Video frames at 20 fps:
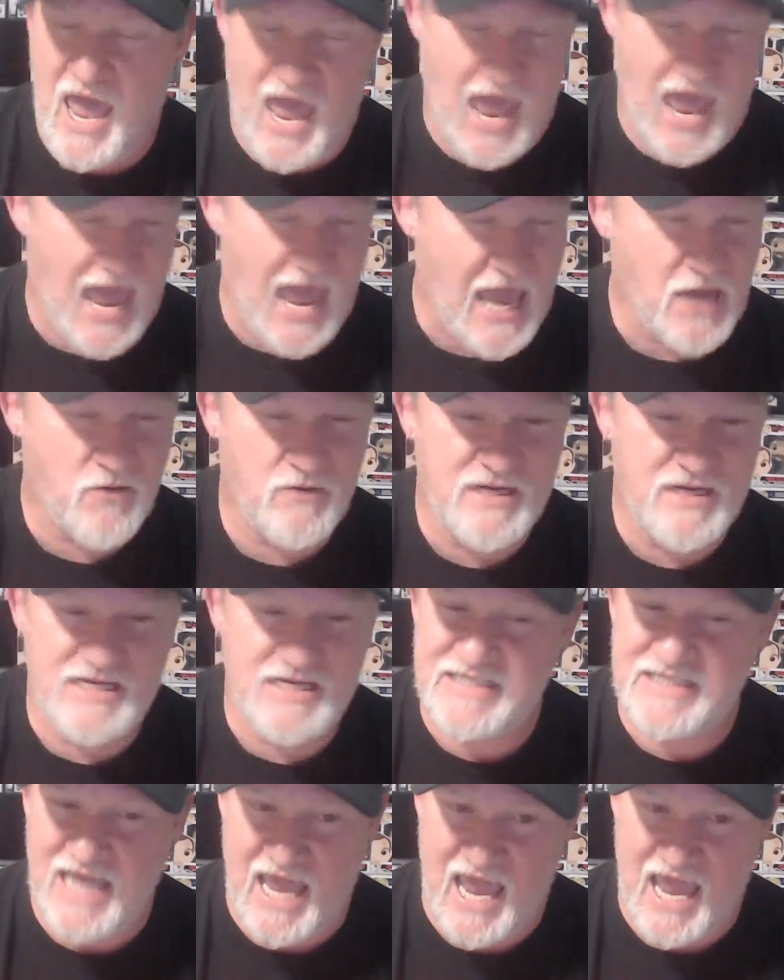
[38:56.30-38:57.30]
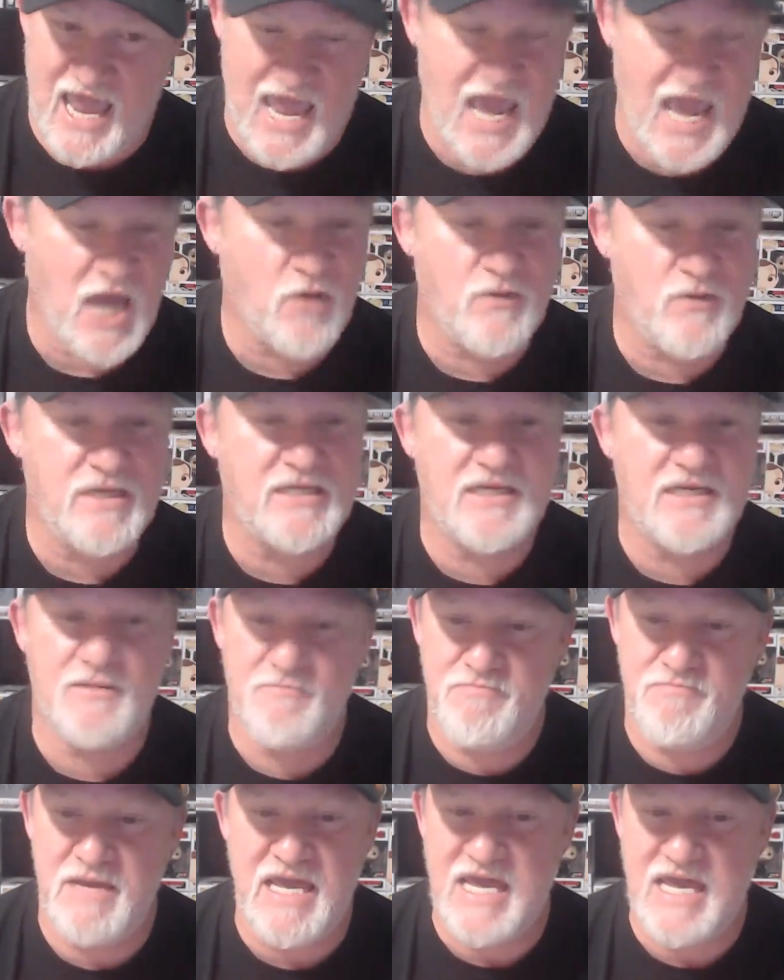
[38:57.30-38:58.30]
angry as angry
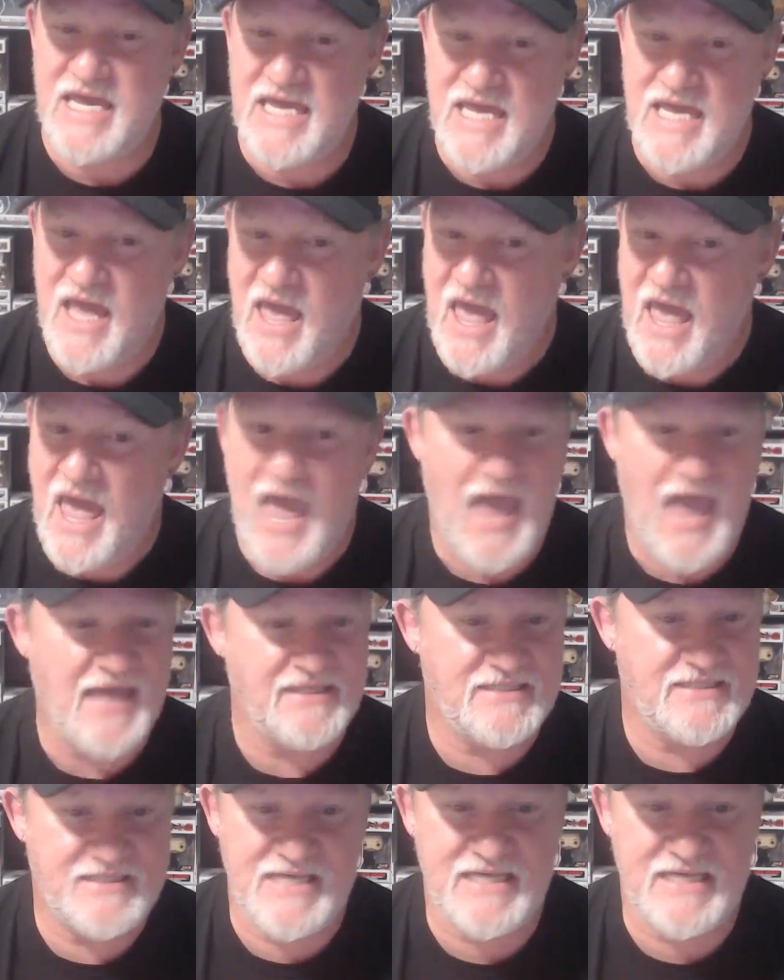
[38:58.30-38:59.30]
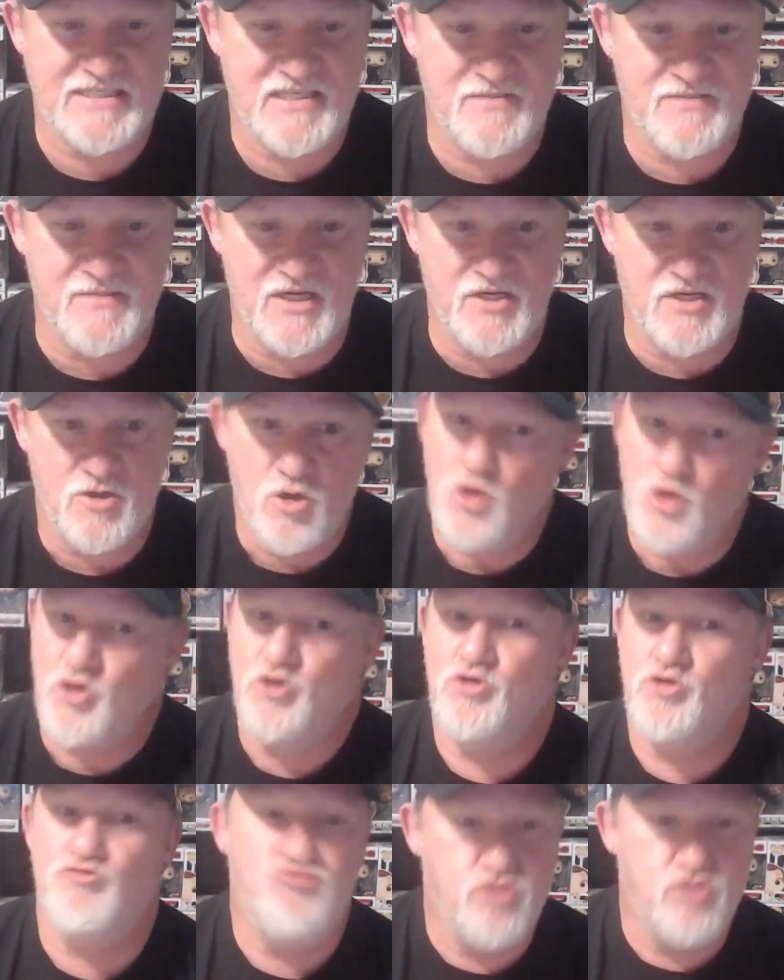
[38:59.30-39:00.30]
can be, and says to me,
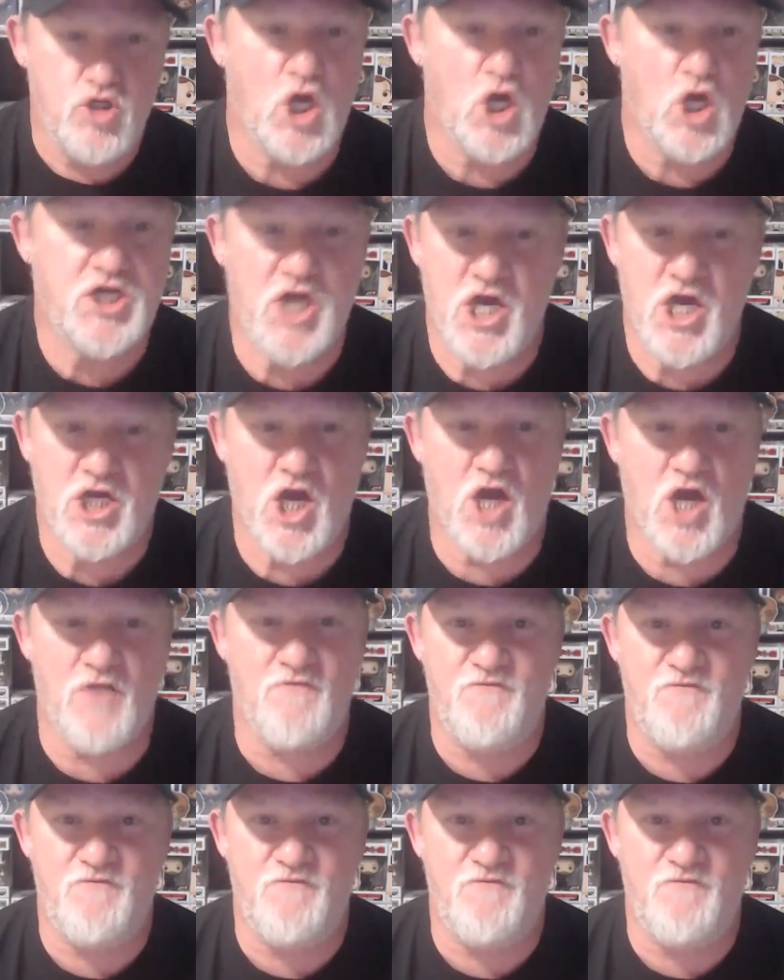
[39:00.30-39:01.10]
"You're lucky I got a